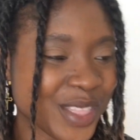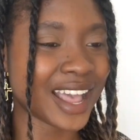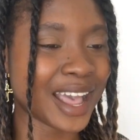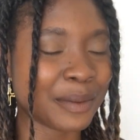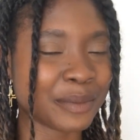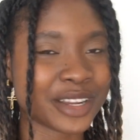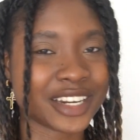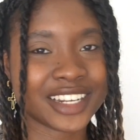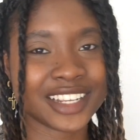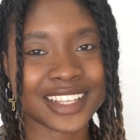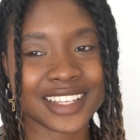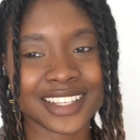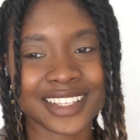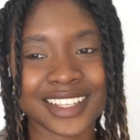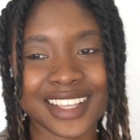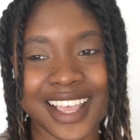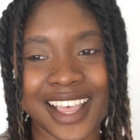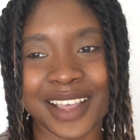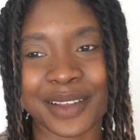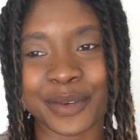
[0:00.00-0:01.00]
I'm
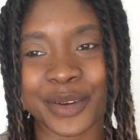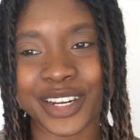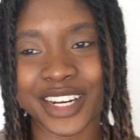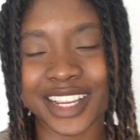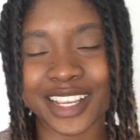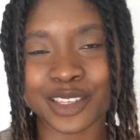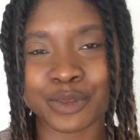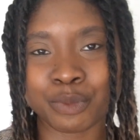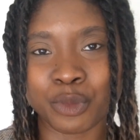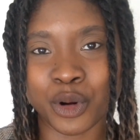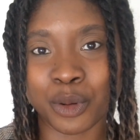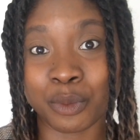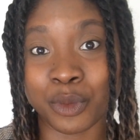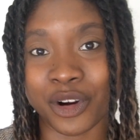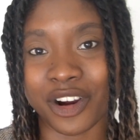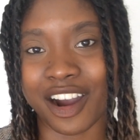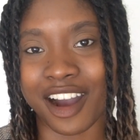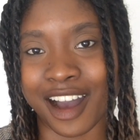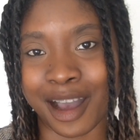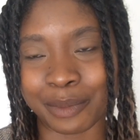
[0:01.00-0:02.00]
gonna explore
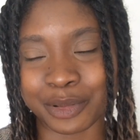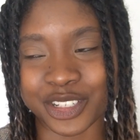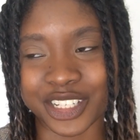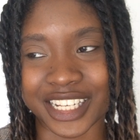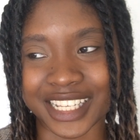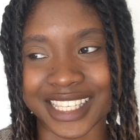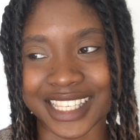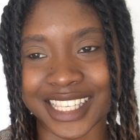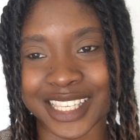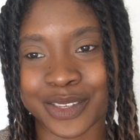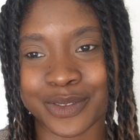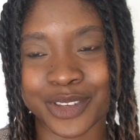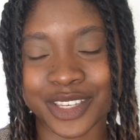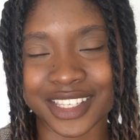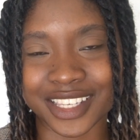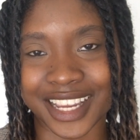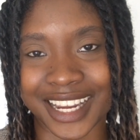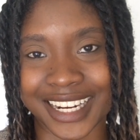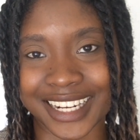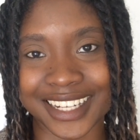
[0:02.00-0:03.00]
more options. This
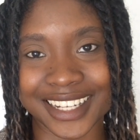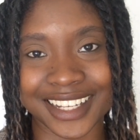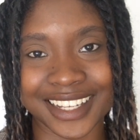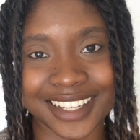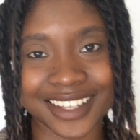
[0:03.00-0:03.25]
was like